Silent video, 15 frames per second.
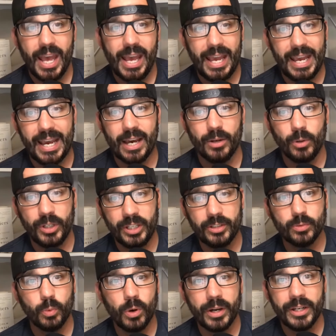And he's
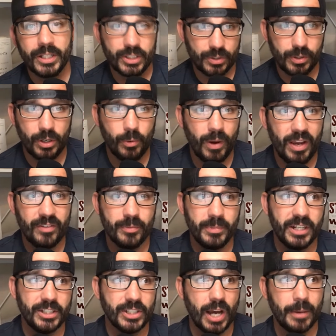one injury away from me
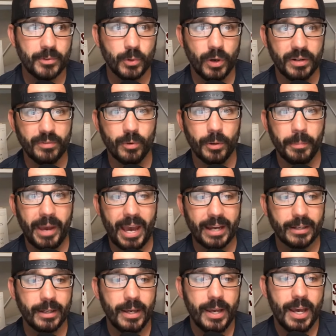to top 24 back.